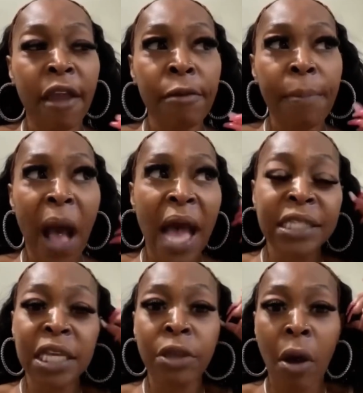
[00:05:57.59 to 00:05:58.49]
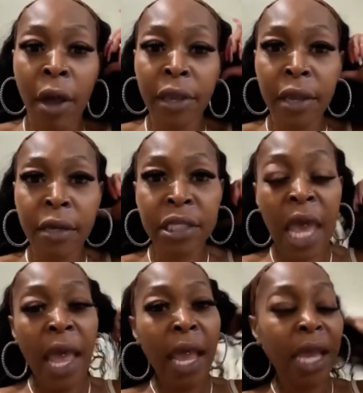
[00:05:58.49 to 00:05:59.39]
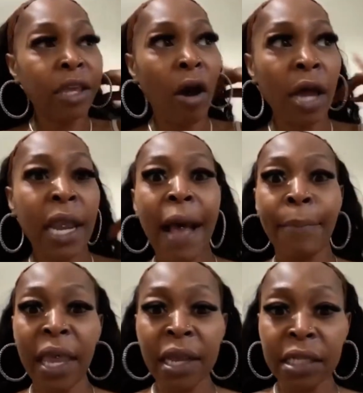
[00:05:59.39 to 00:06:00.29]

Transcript: AirPods in y'all ears and y'all not paying